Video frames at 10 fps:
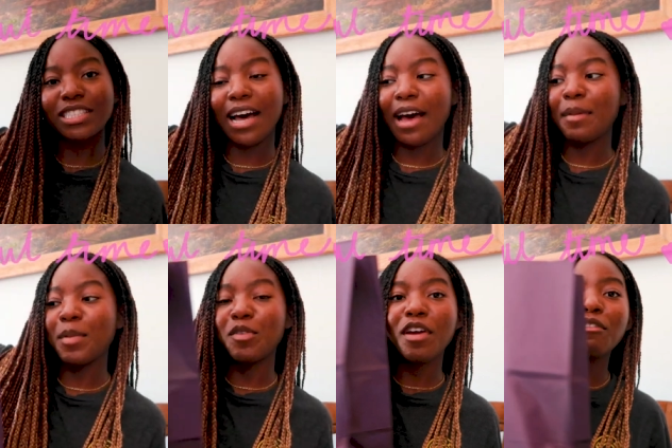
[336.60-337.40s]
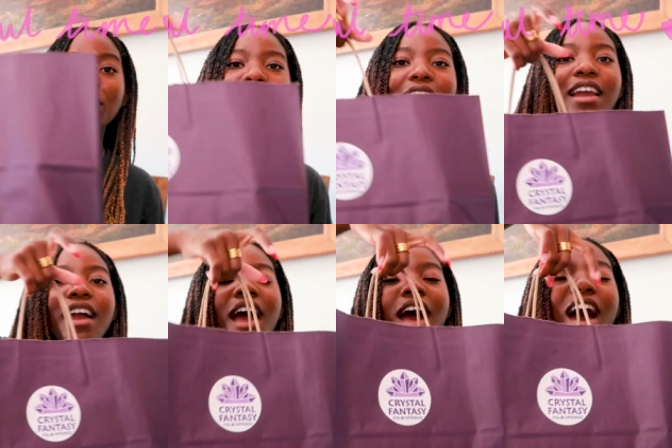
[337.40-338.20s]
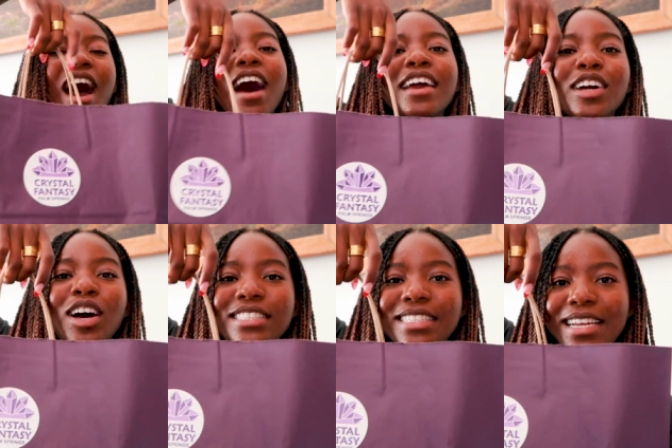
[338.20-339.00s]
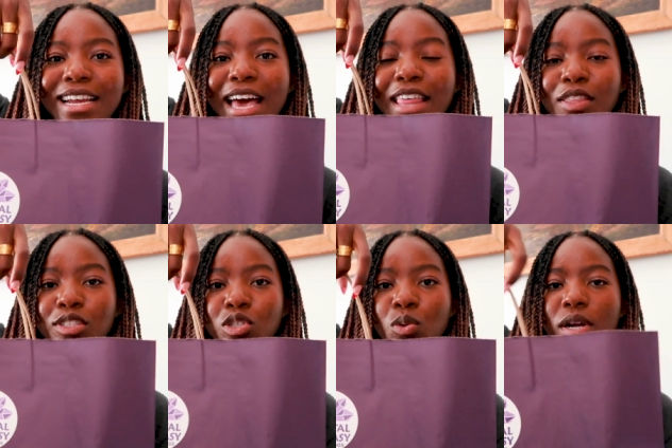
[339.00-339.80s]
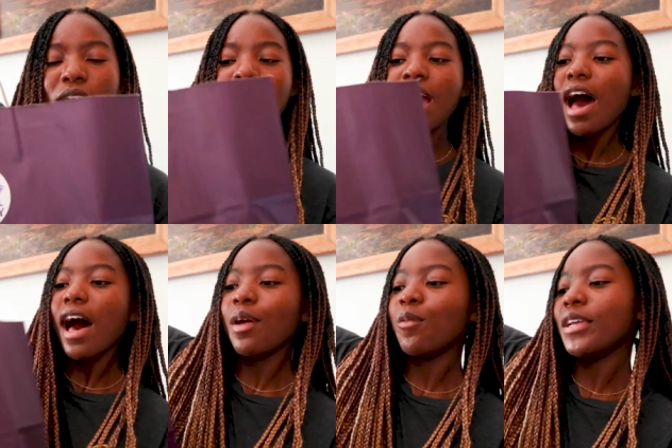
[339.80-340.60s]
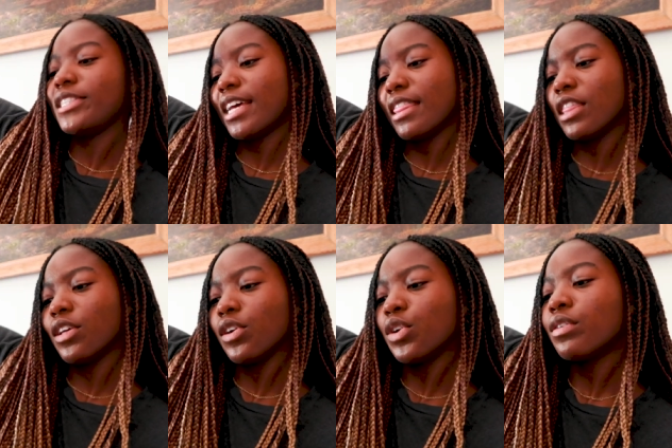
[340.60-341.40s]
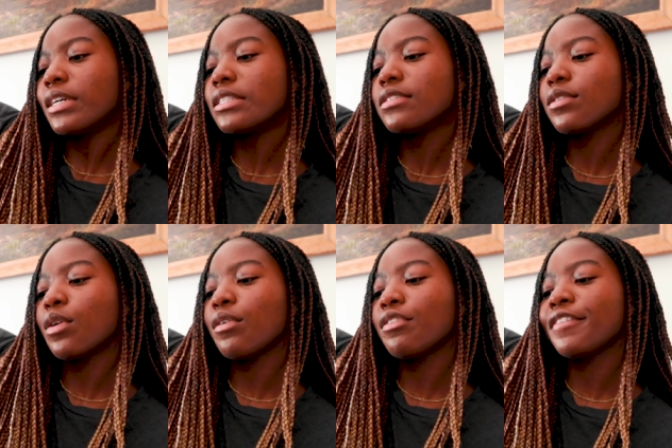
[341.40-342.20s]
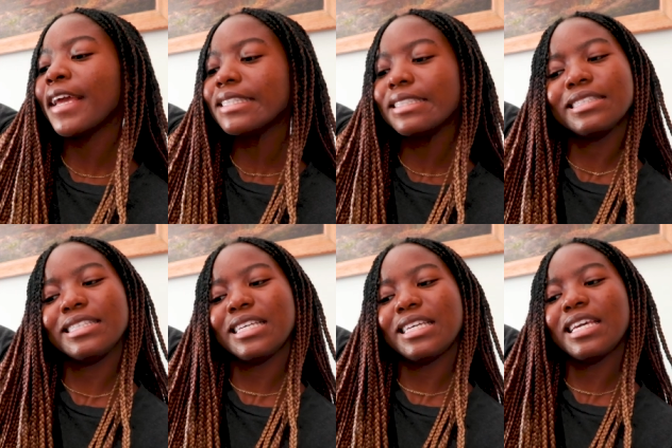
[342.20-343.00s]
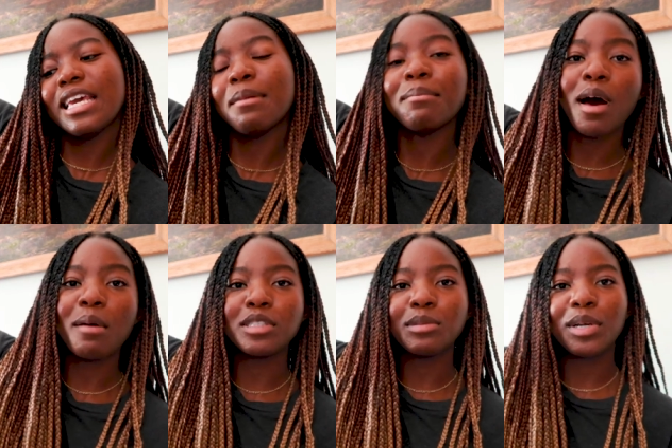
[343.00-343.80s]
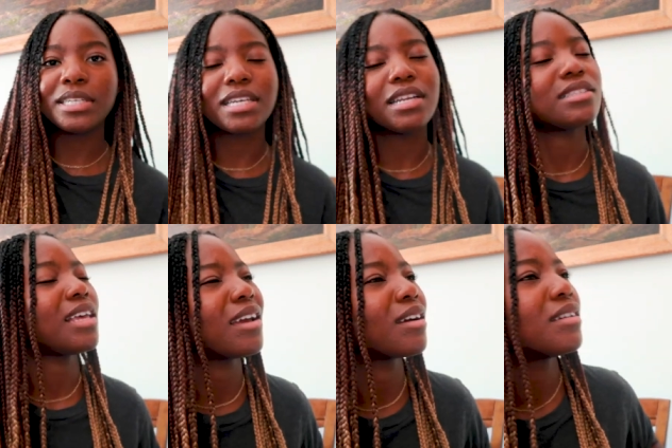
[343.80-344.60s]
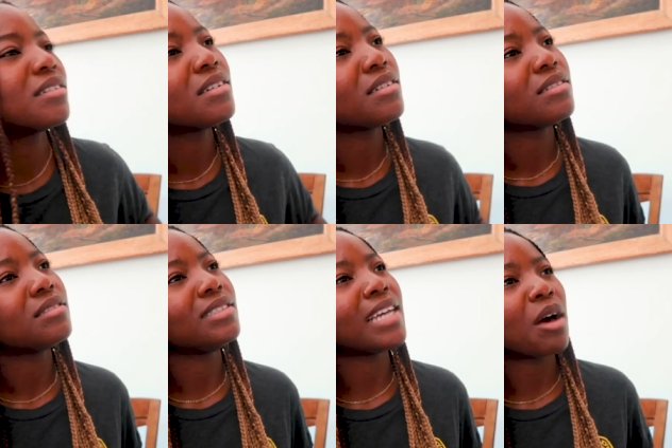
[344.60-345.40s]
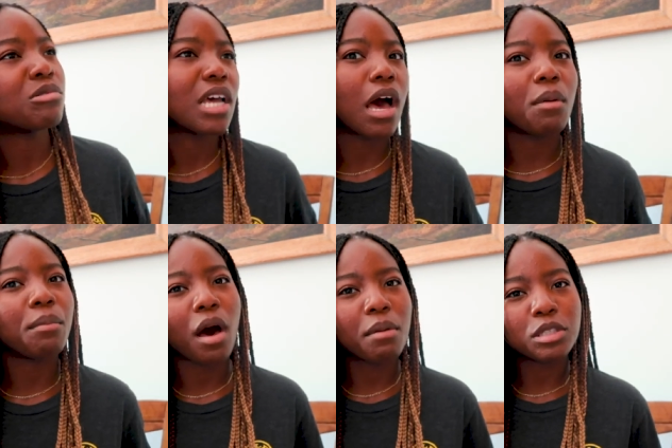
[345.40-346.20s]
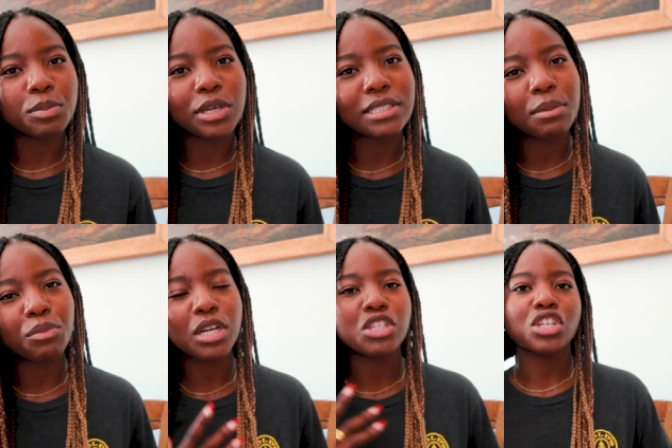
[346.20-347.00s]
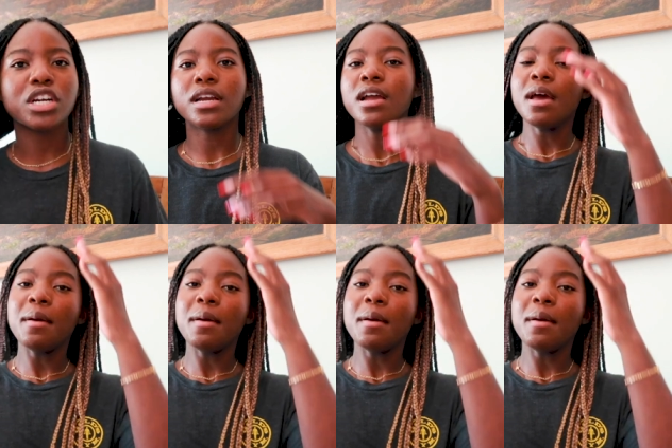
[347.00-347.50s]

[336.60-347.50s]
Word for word: time of everything I got today at the store. I was at the Crystal Fantasy in Palm Springs and it's like downtown Palm Springs, I'm pretty sure.